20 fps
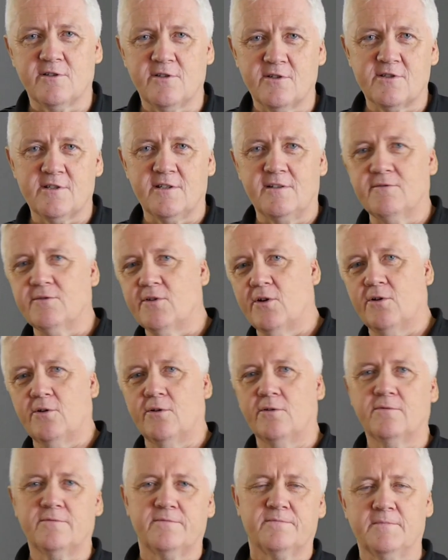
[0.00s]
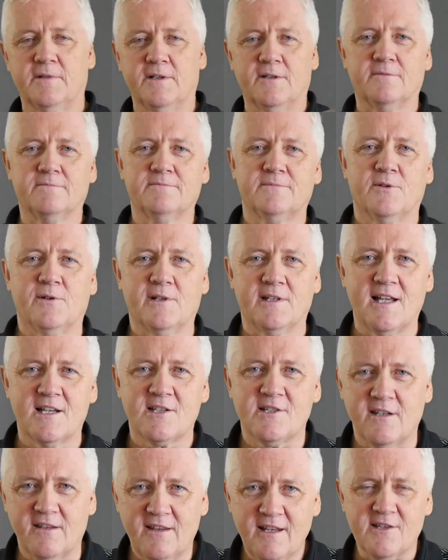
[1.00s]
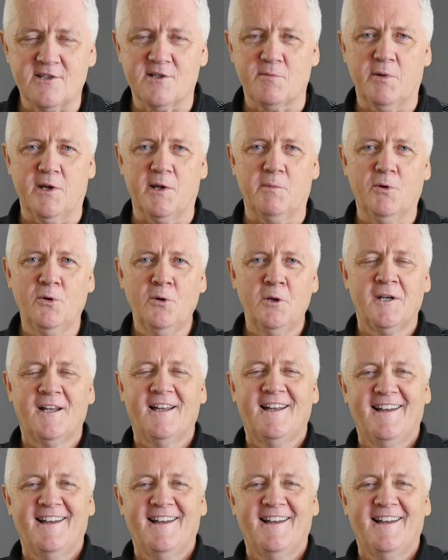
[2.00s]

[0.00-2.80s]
doesn't involve, doing nasty things to people.